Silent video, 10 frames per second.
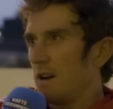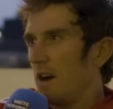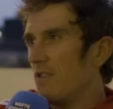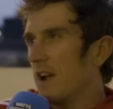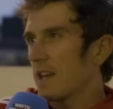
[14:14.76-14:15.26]

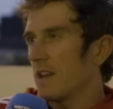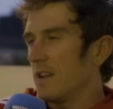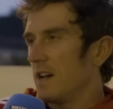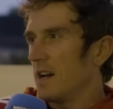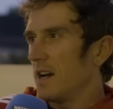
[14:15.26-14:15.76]
I
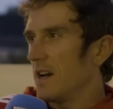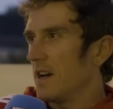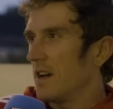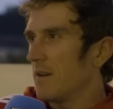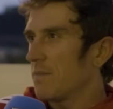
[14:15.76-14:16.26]
reckon
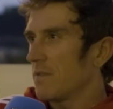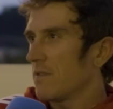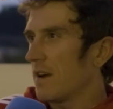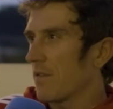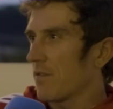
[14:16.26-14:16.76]

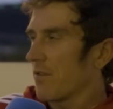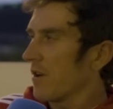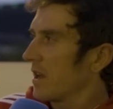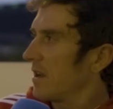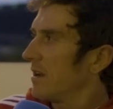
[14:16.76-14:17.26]
around 3.